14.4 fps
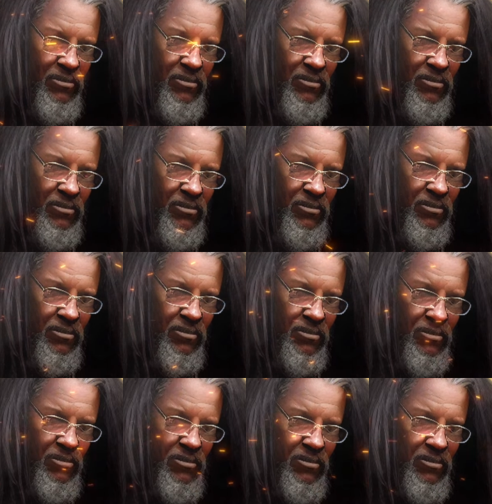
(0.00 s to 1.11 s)
So
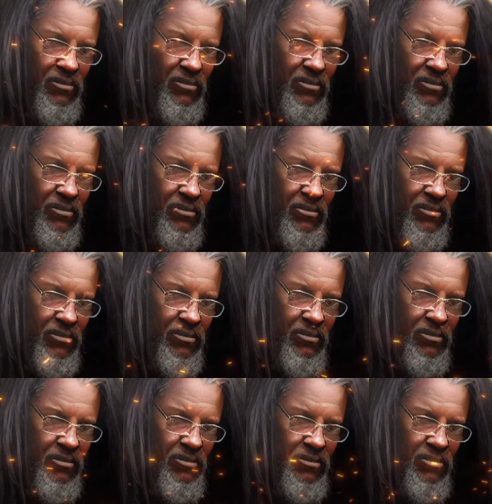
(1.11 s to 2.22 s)

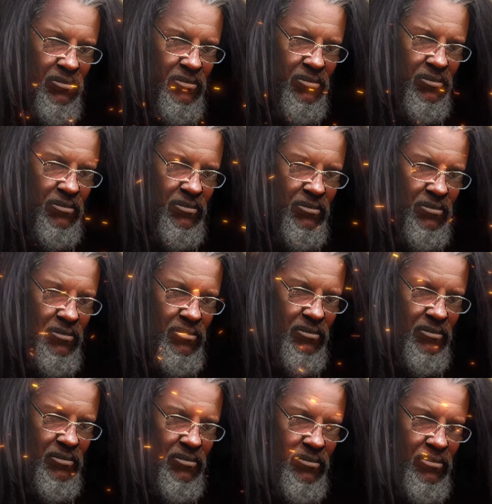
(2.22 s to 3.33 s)
yeah, I used to
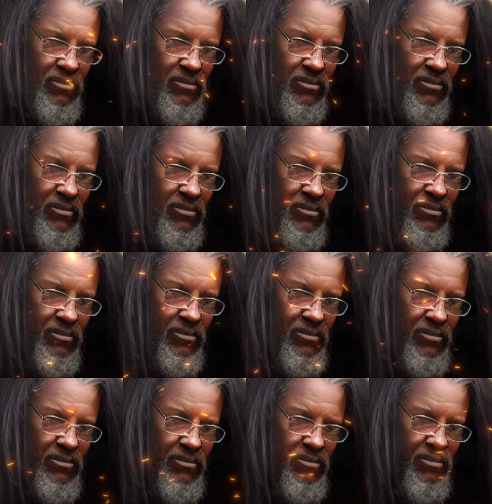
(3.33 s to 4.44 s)
have a used, used to have
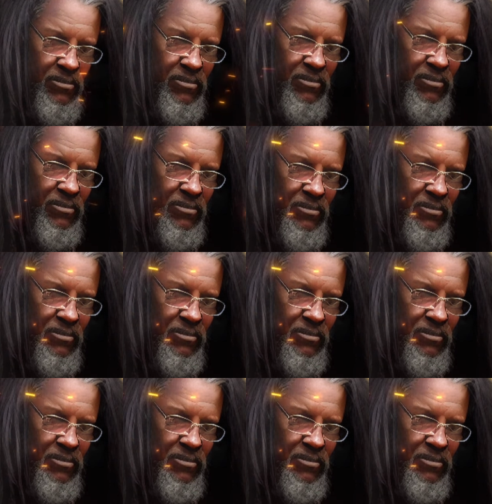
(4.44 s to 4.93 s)
a friend.